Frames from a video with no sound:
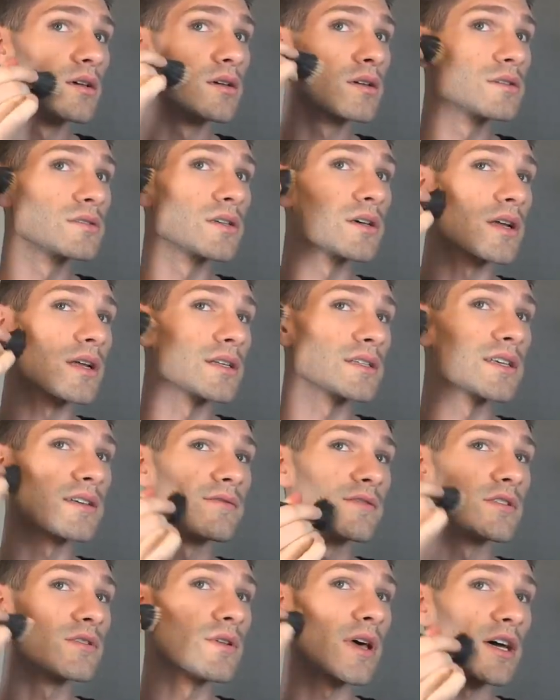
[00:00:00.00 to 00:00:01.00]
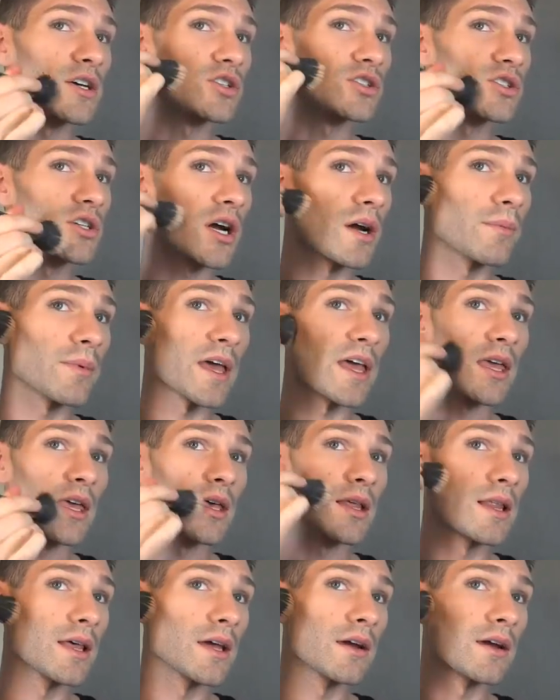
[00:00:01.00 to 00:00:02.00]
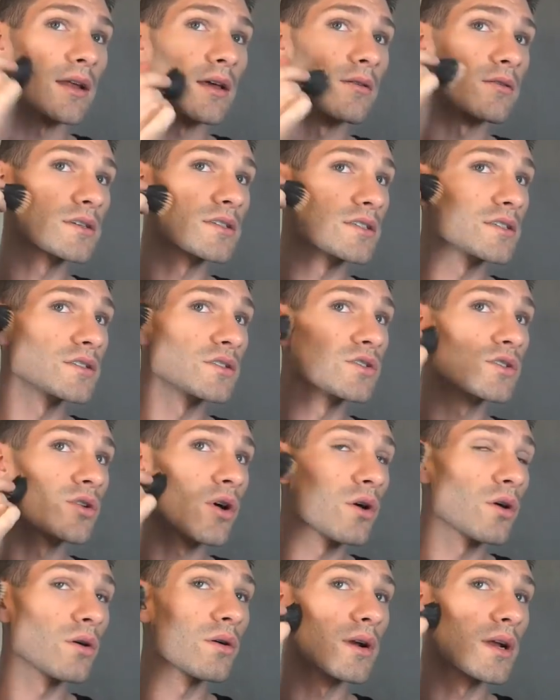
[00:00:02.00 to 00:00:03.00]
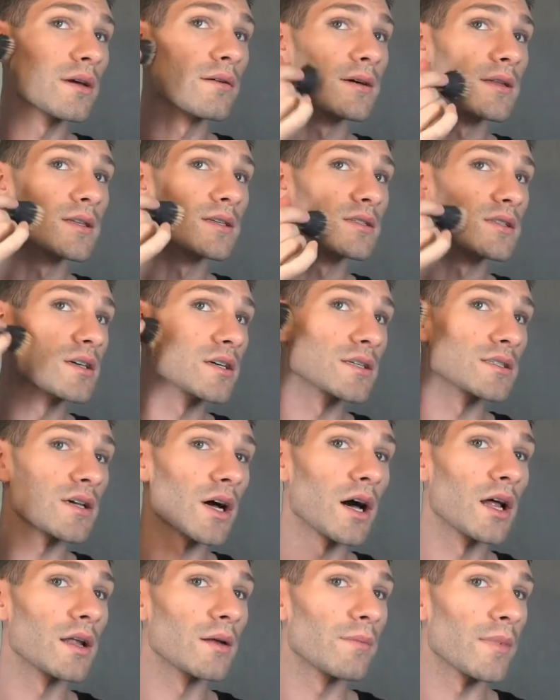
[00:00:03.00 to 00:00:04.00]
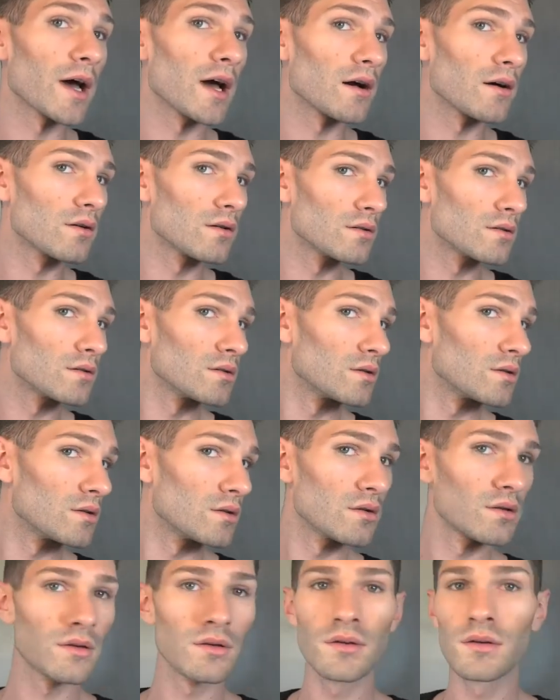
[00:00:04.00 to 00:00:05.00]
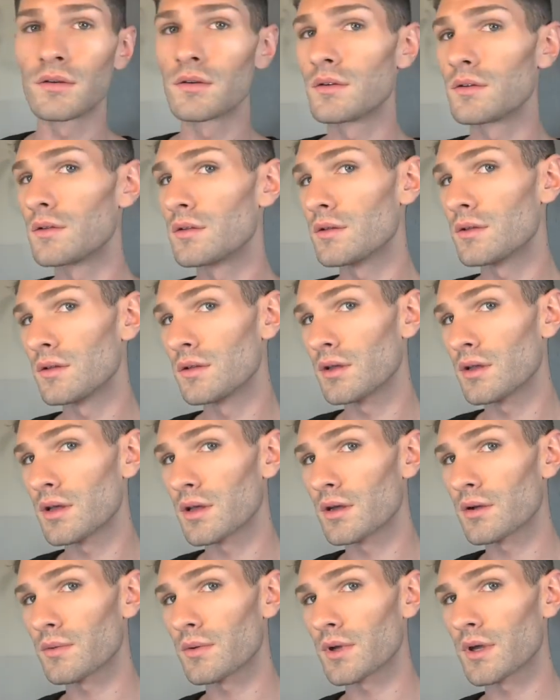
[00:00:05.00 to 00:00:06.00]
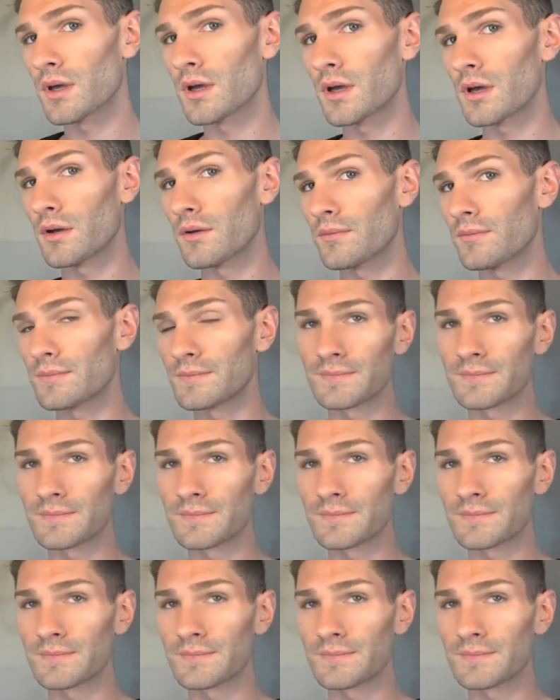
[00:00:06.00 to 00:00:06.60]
So that gives you that sharp angularity, which is totally what this look is all about. There we go.